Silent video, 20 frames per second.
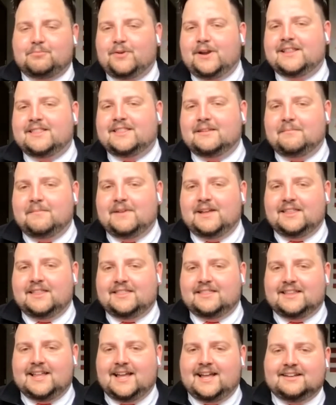break the myth
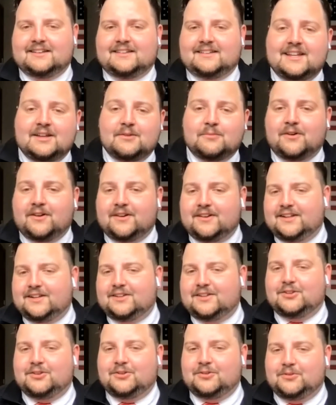that D1,
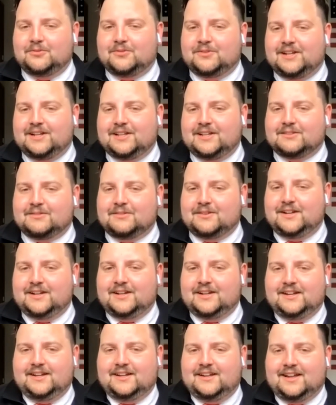D2,
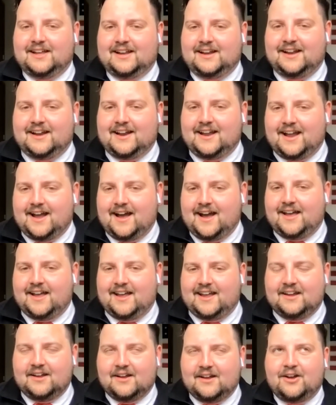D3, and
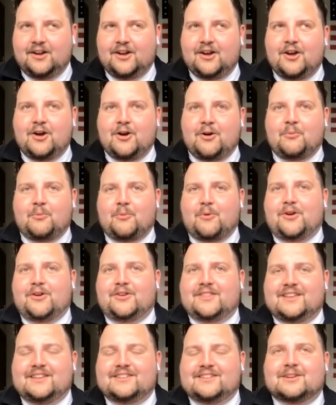NAIA were
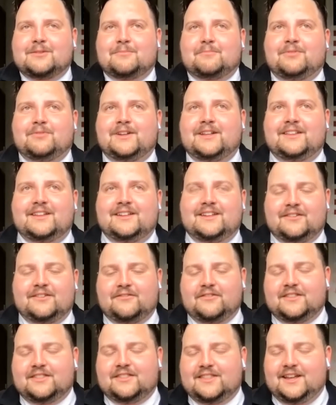this completely
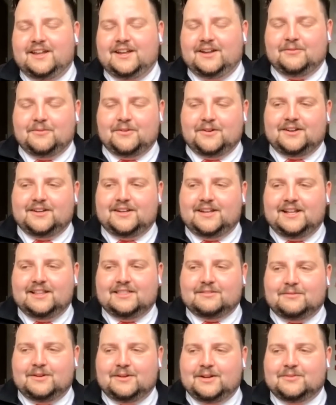different thing where
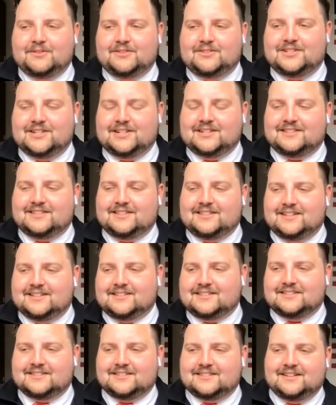D3 was just
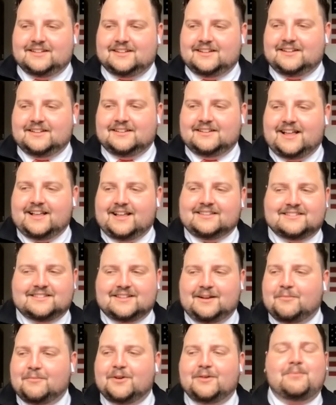this, as
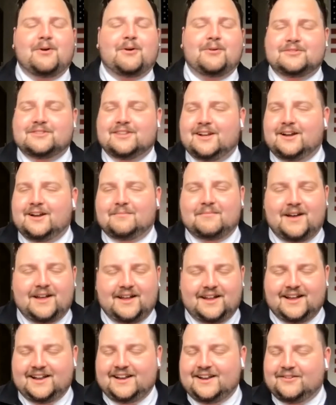someone posted on
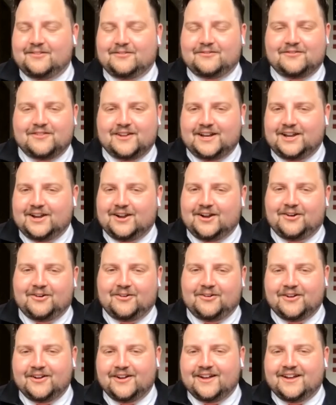I did a
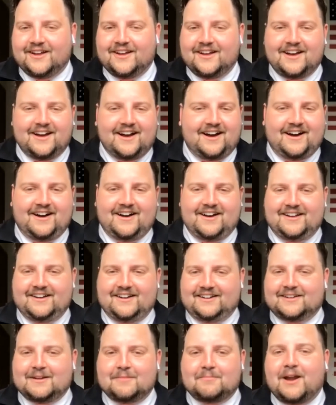video
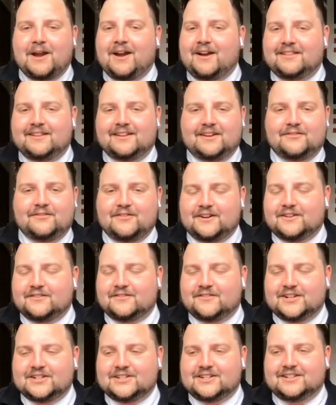on comparing the different
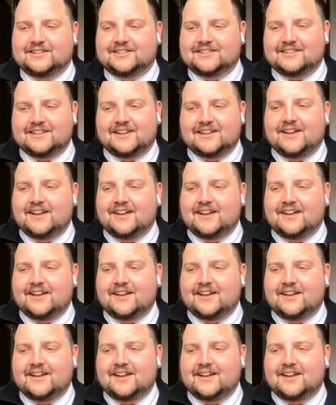divisions.